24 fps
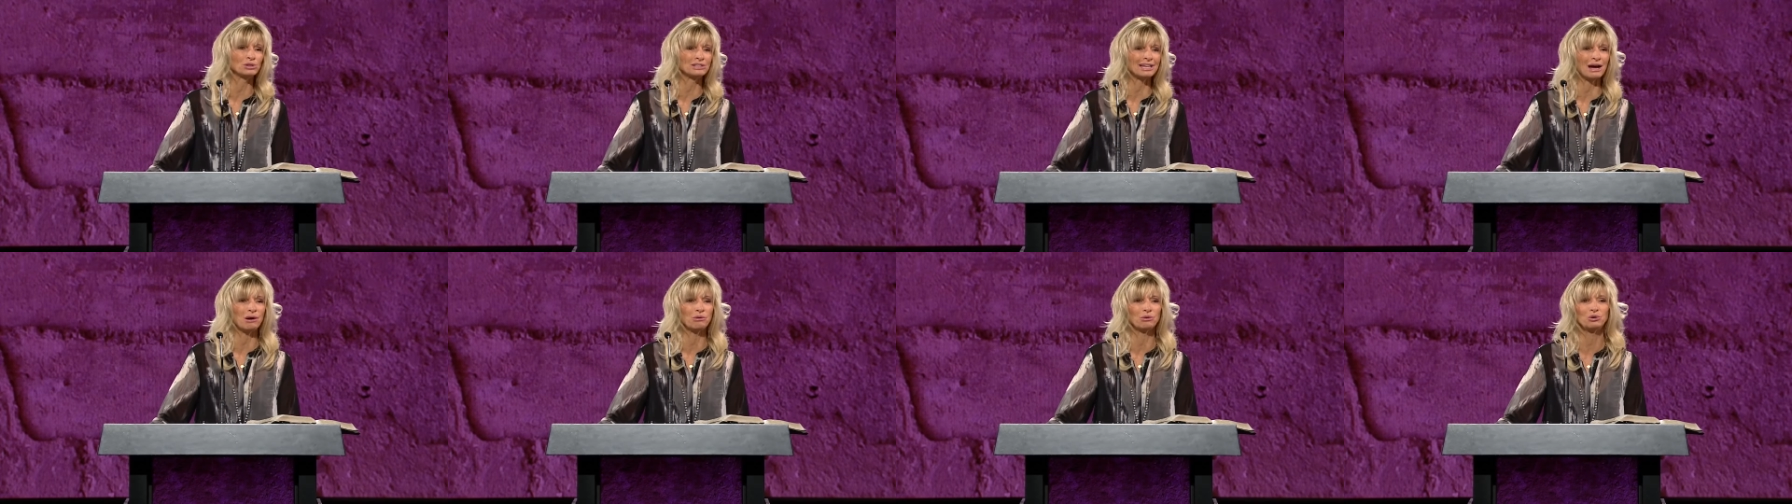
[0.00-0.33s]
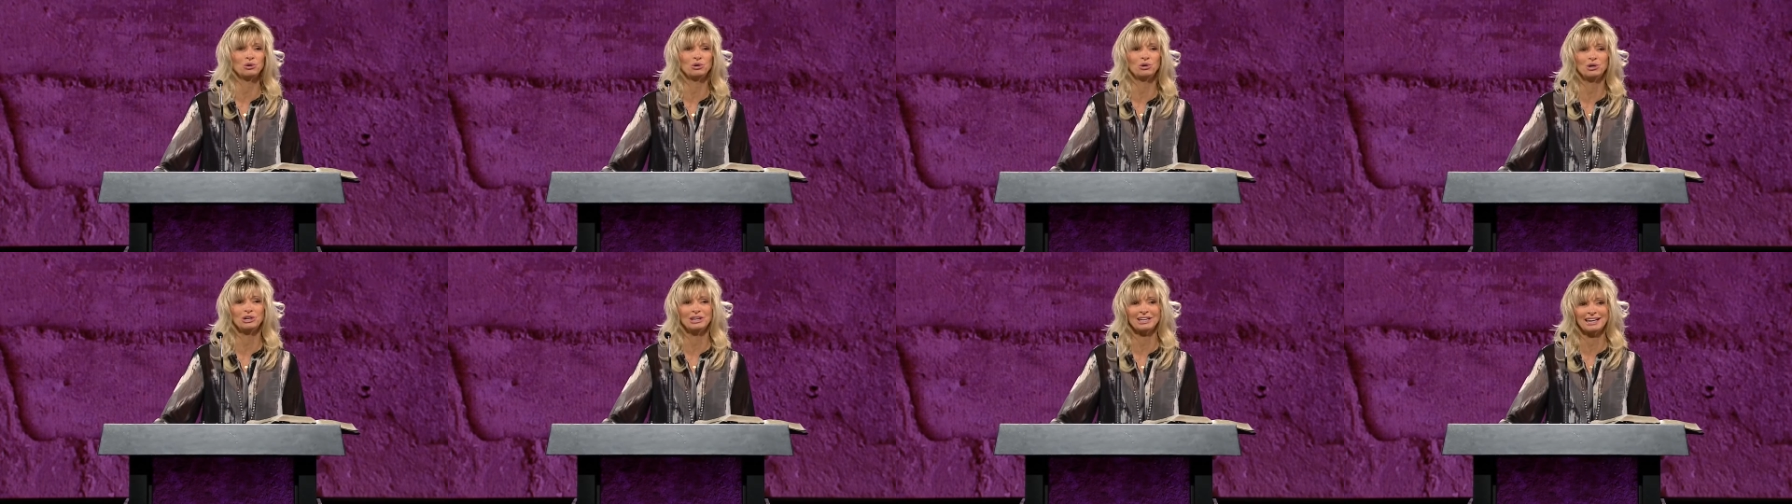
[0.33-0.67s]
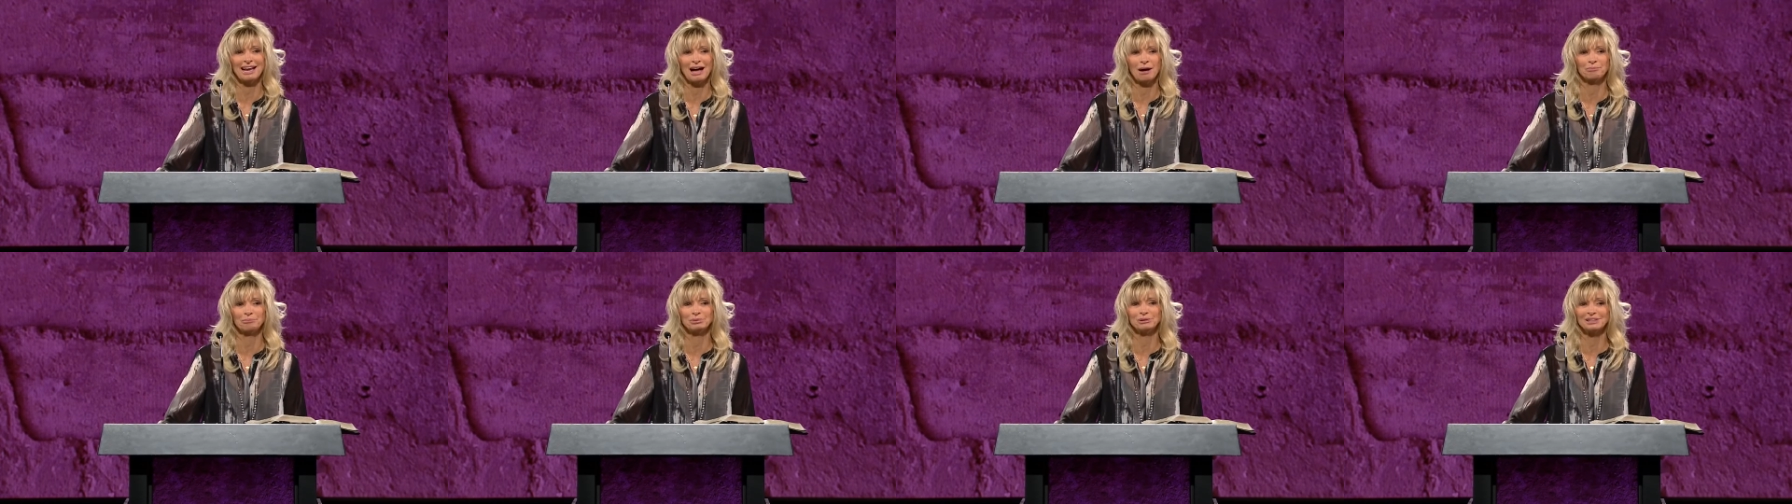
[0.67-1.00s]
how good and
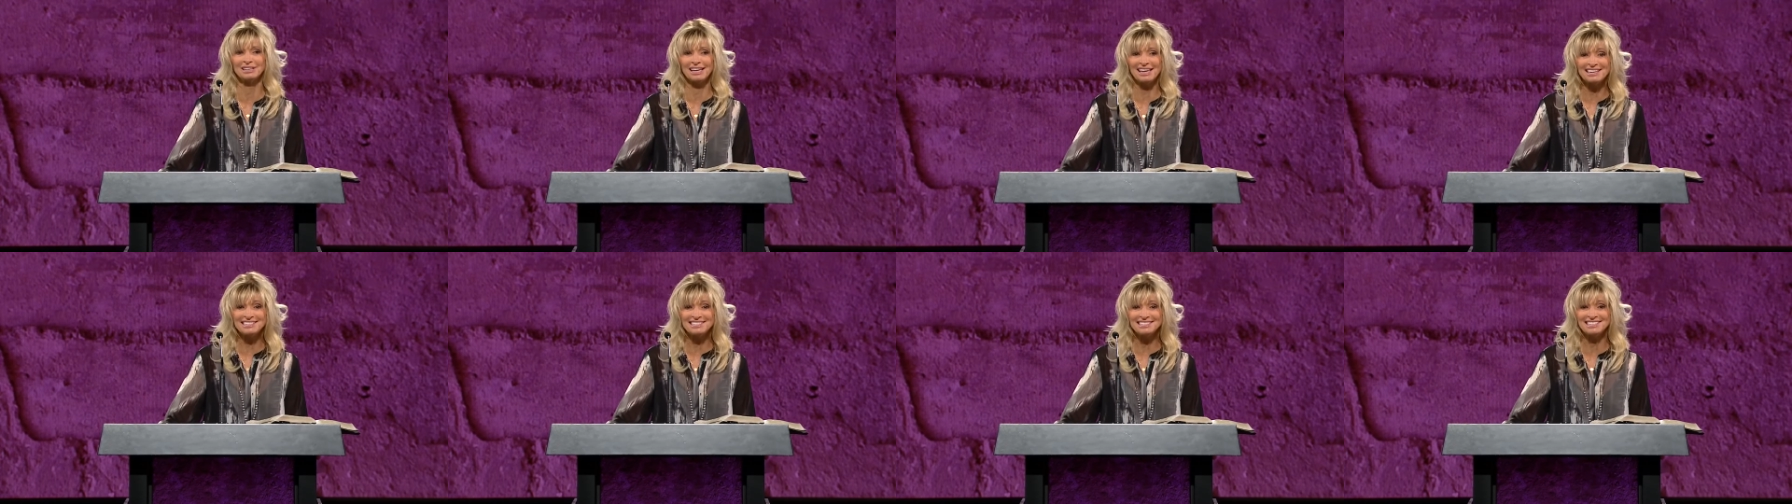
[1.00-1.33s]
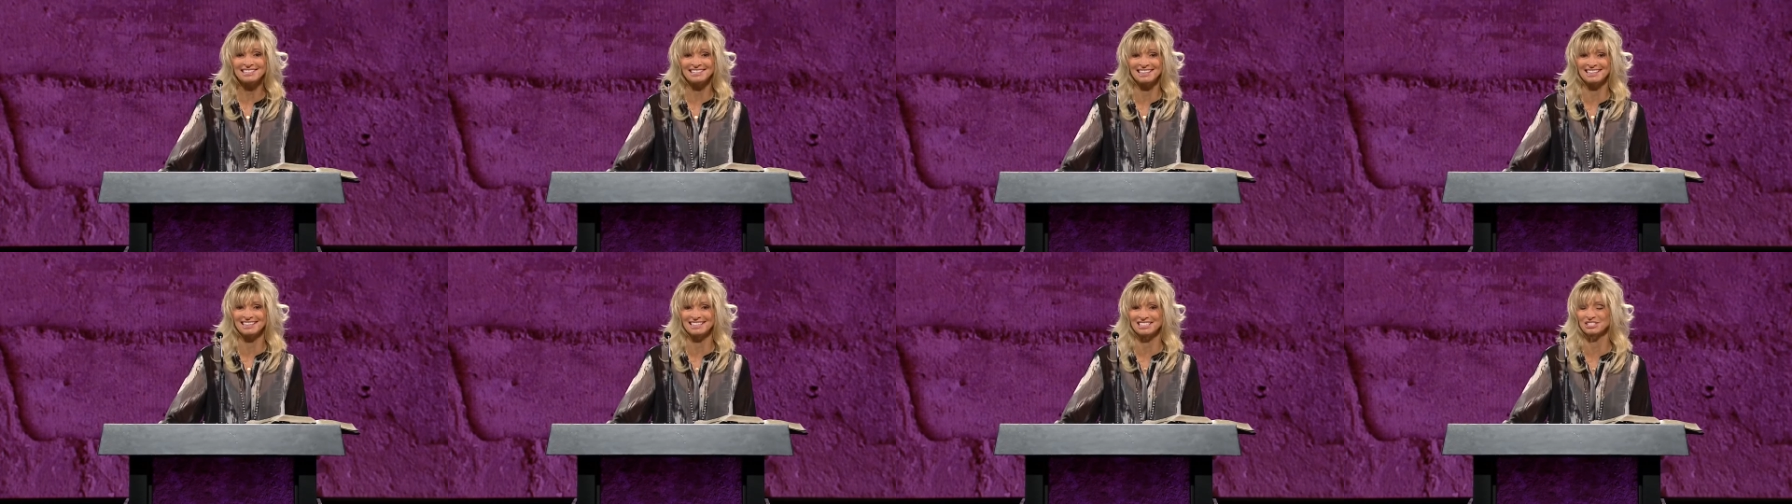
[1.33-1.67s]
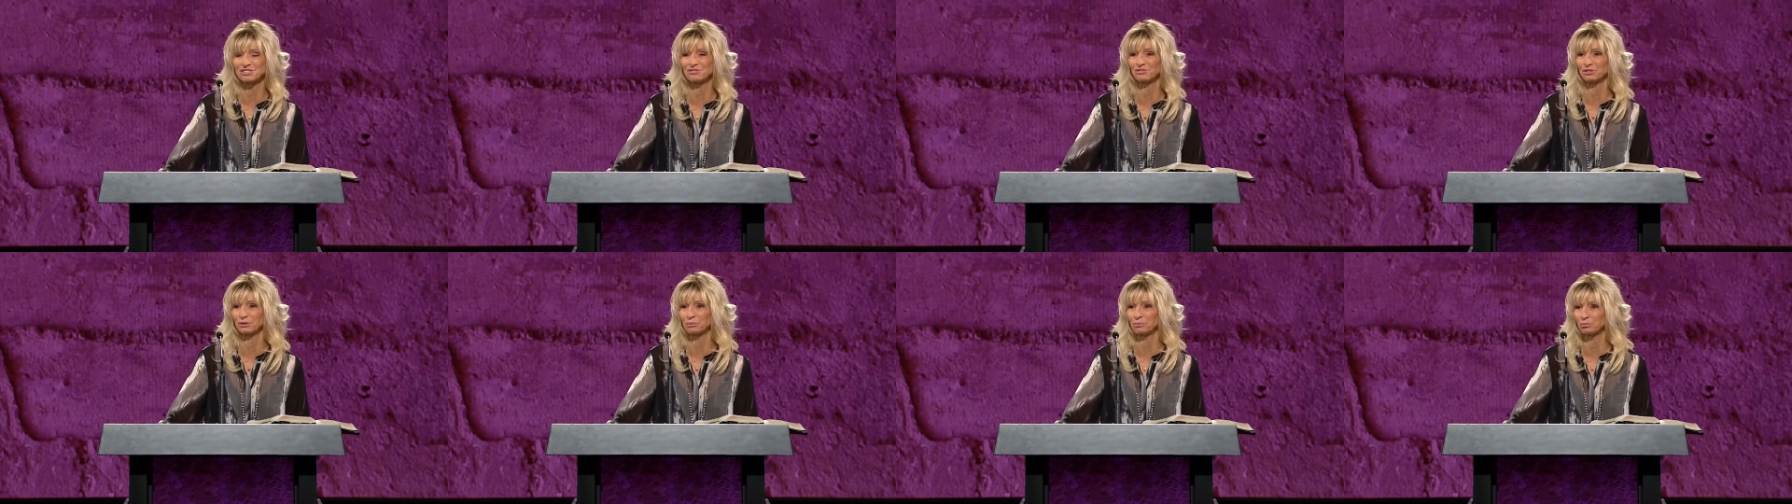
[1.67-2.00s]
how pleasant it is
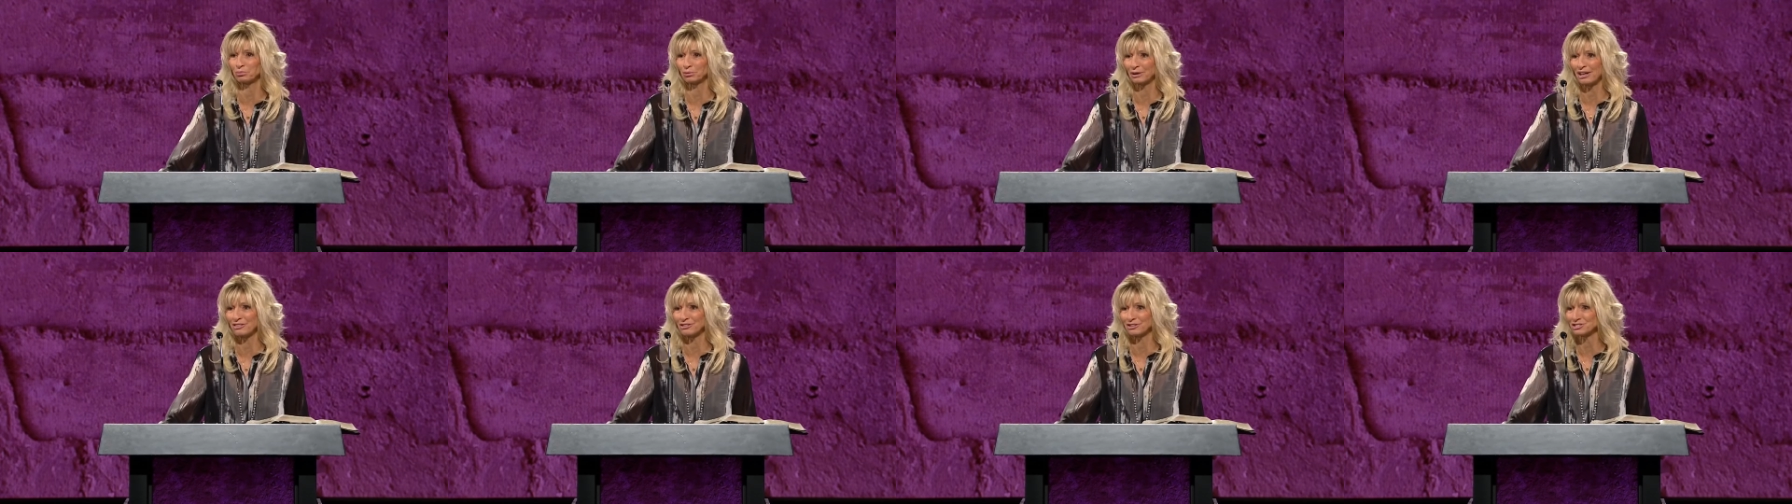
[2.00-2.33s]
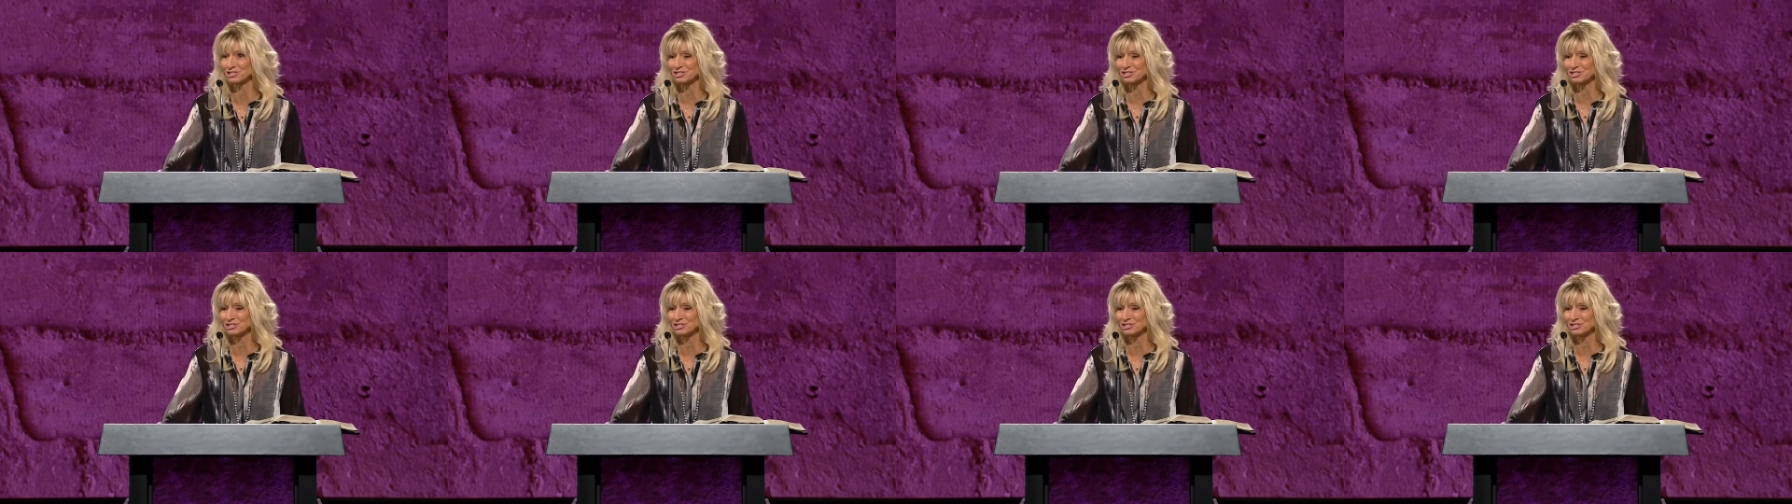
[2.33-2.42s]
for brothers